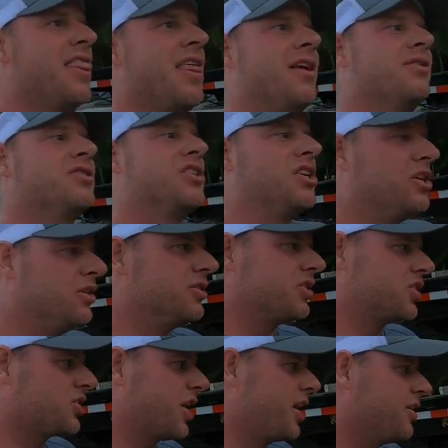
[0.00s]
that it was a
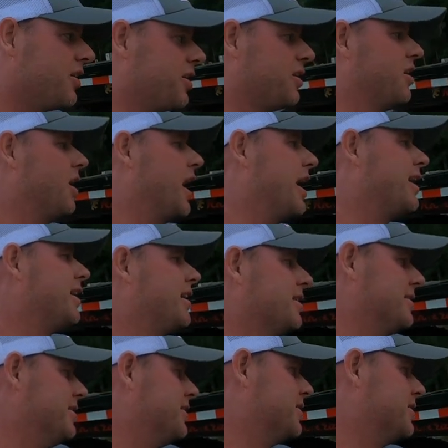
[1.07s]
used trailer, uh,